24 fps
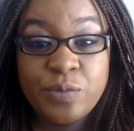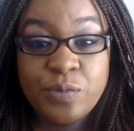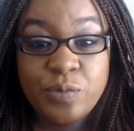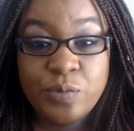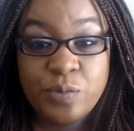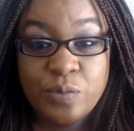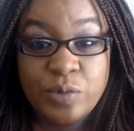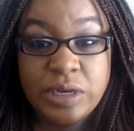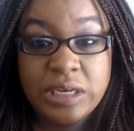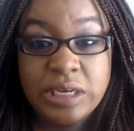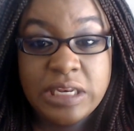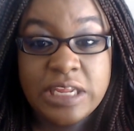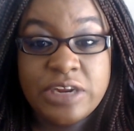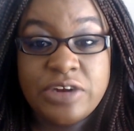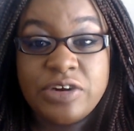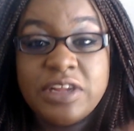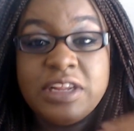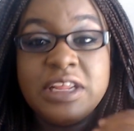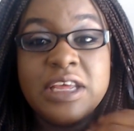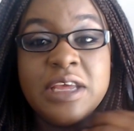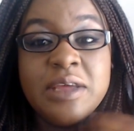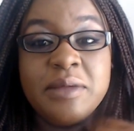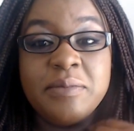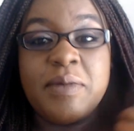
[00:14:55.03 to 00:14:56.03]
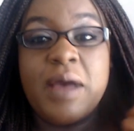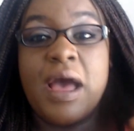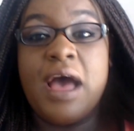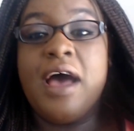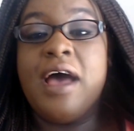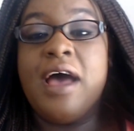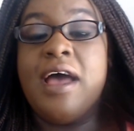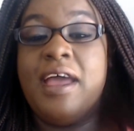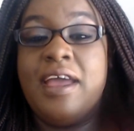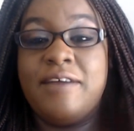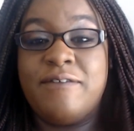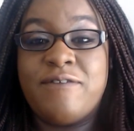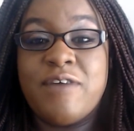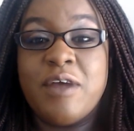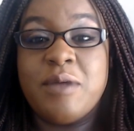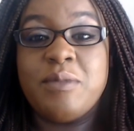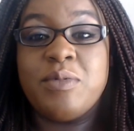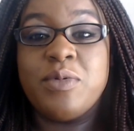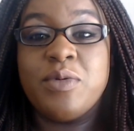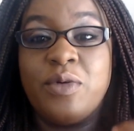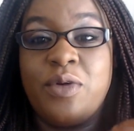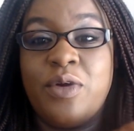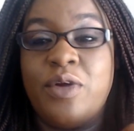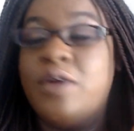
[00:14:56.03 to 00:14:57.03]
literally by
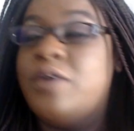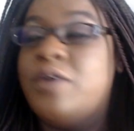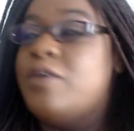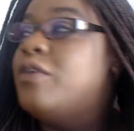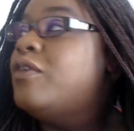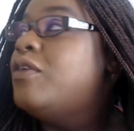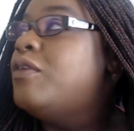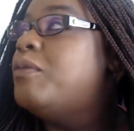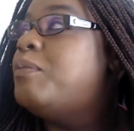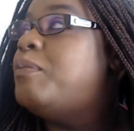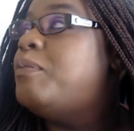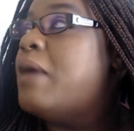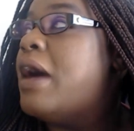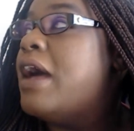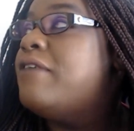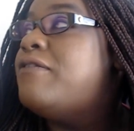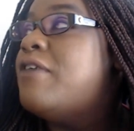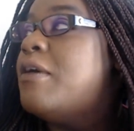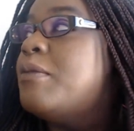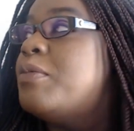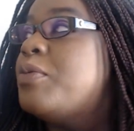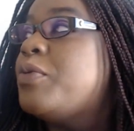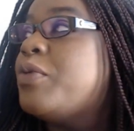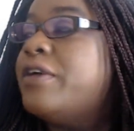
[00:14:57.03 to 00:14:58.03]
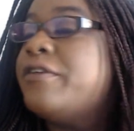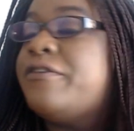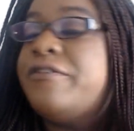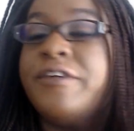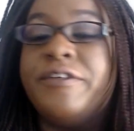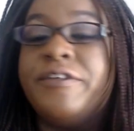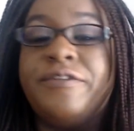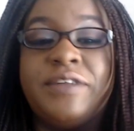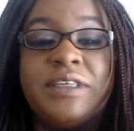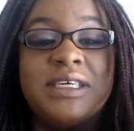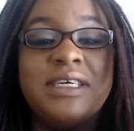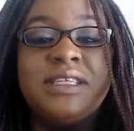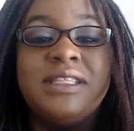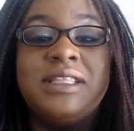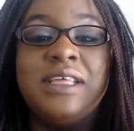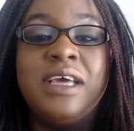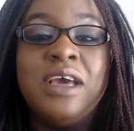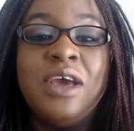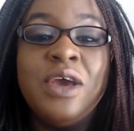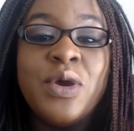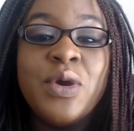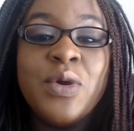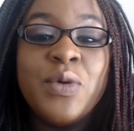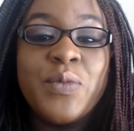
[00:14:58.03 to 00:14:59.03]
February 15th,
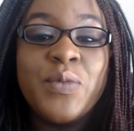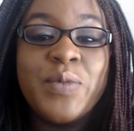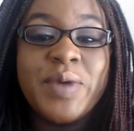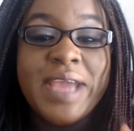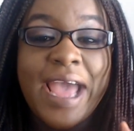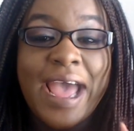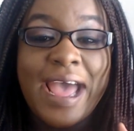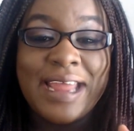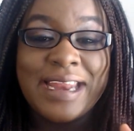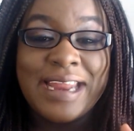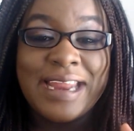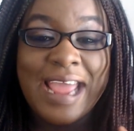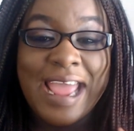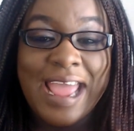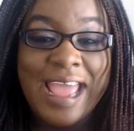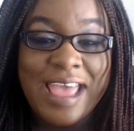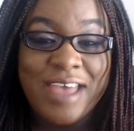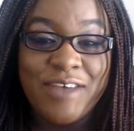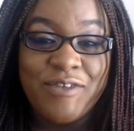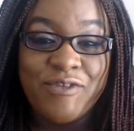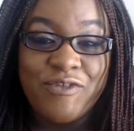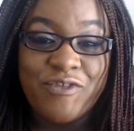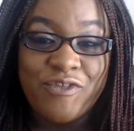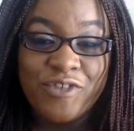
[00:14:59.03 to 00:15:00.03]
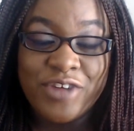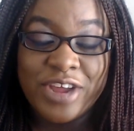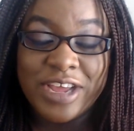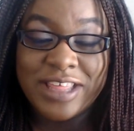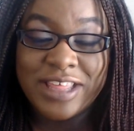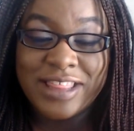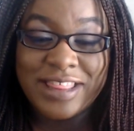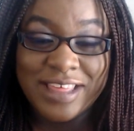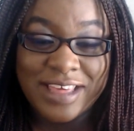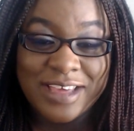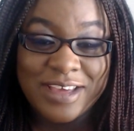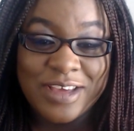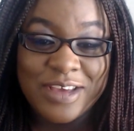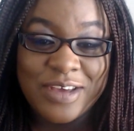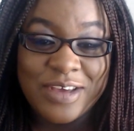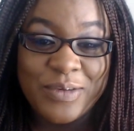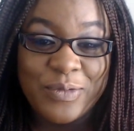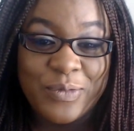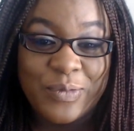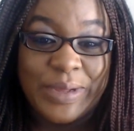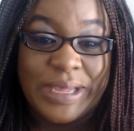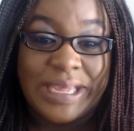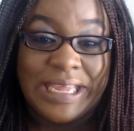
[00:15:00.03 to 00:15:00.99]
we had everything we